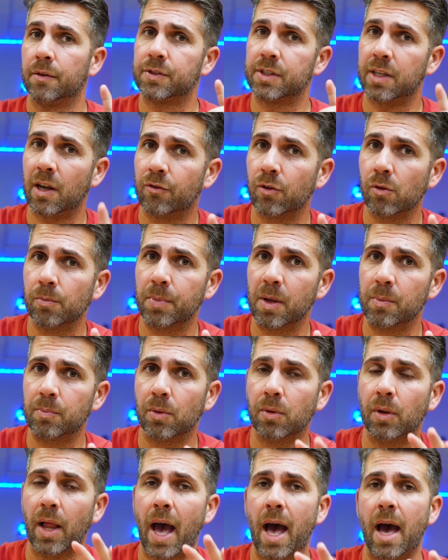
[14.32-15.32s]
if several
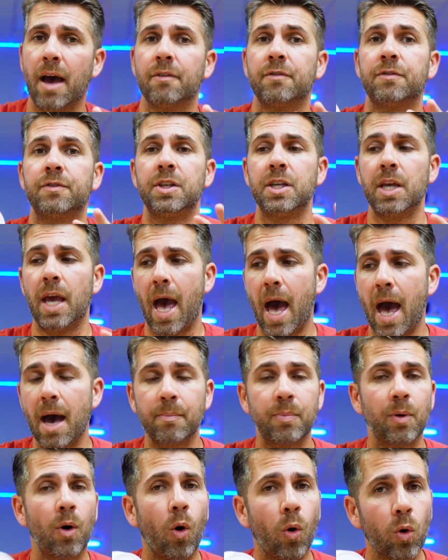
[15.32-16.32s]
people have the
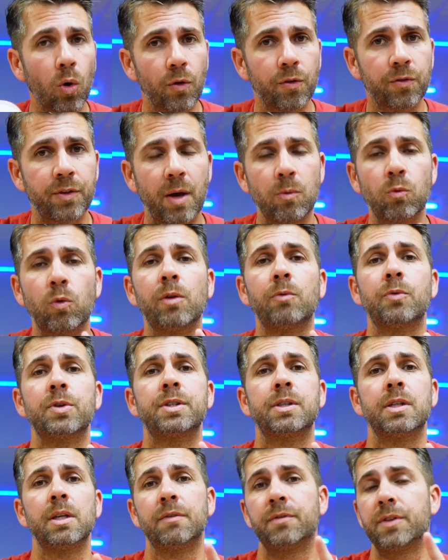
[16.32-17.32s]
app, all of them will
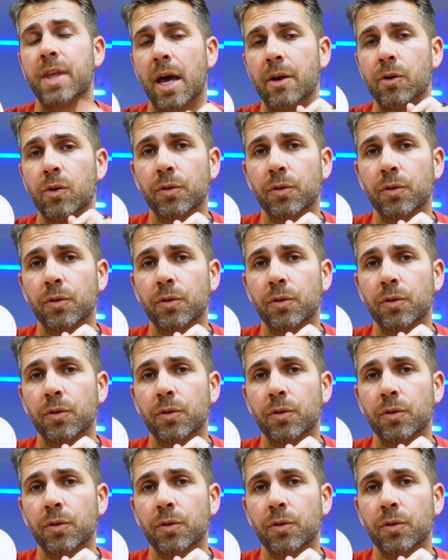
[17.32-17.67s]
receive that